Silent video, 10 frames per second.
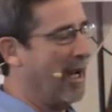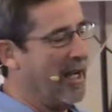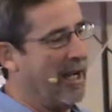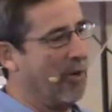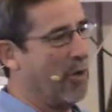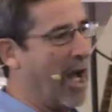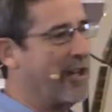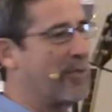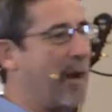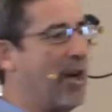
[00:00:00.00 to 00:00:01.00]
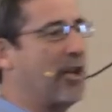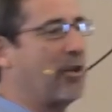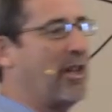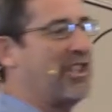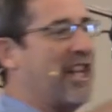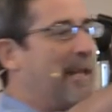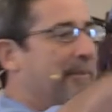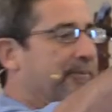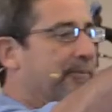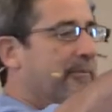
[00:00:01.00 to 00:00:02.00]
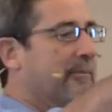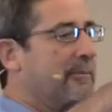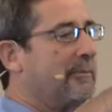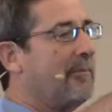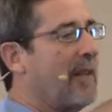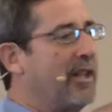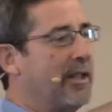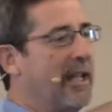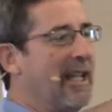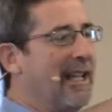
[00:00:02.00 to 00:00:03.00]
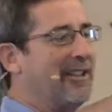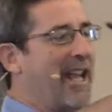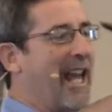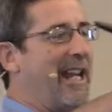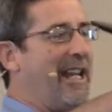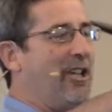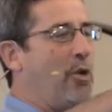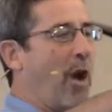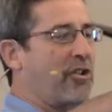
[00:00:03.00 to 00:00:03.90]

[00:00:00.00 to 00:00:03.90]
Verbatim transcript: Ron is married to Christy. Teddy, you are